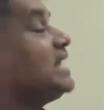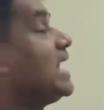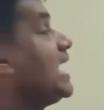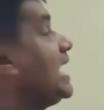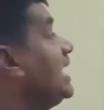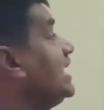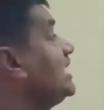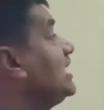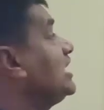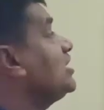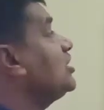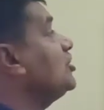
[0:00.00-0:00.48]
the
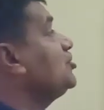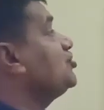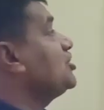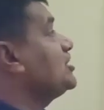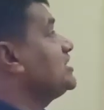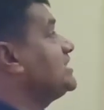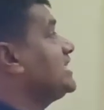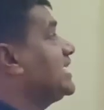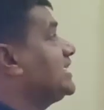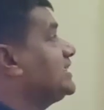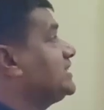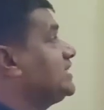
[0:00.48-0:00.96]

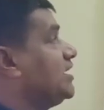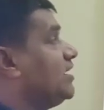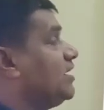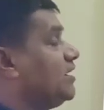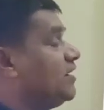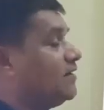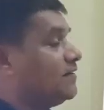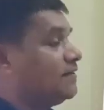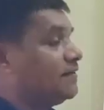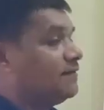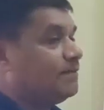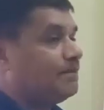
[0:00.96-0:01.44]
agriculture
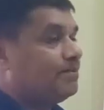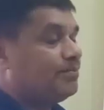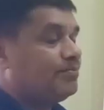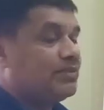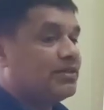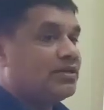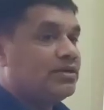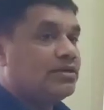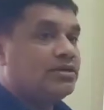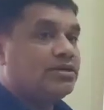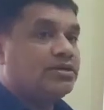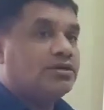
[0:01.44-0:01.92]
sector,
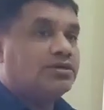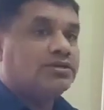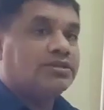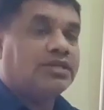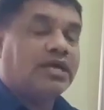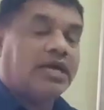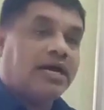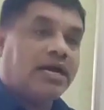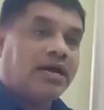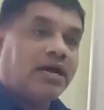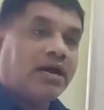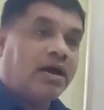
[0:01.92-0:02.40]

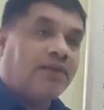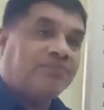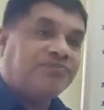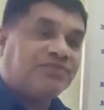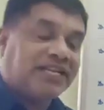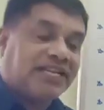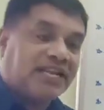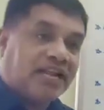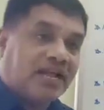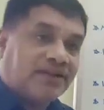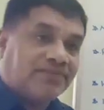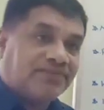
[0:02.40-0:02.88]

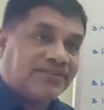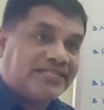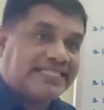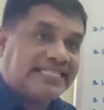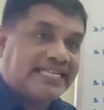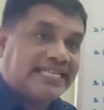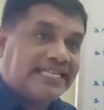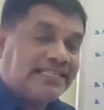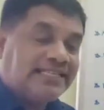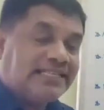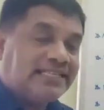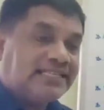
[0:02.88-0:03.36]
after
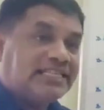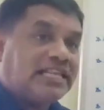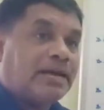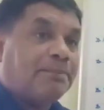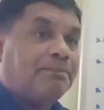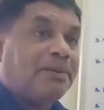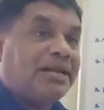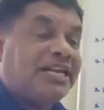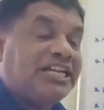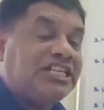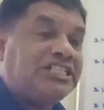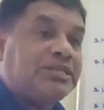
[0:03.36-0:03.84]
harvesting,
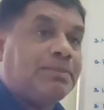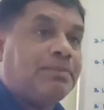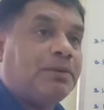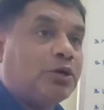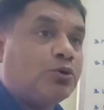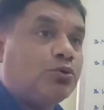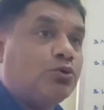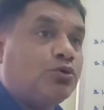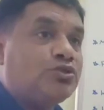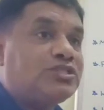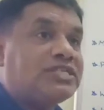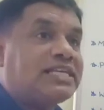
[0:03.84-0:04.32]
the
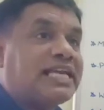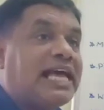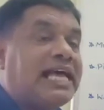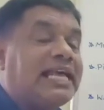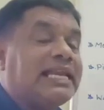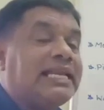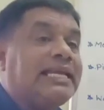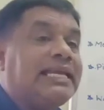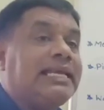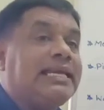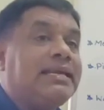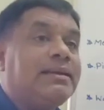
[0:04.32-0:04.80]
perishable goods
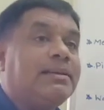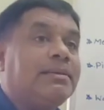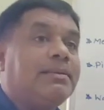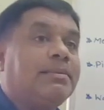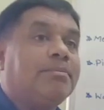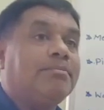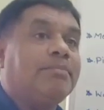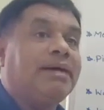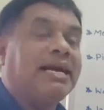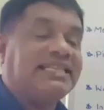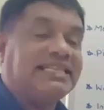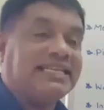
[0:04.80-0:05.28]

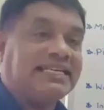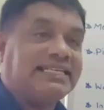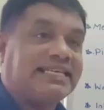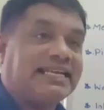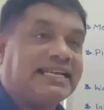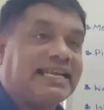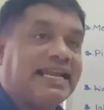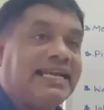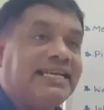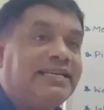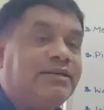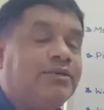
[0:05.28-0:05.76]
carried by the
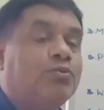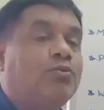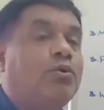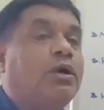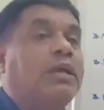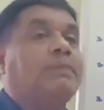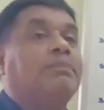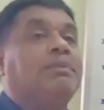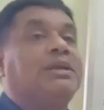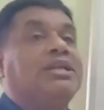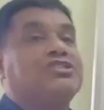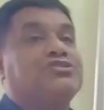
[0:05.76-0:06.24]
train
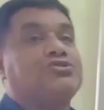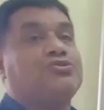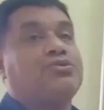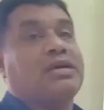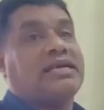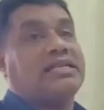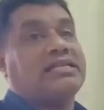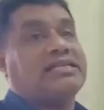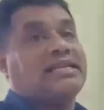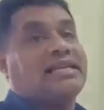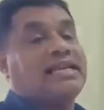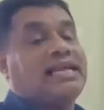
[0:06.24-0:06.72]
one place to
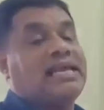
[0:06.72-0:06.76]
another.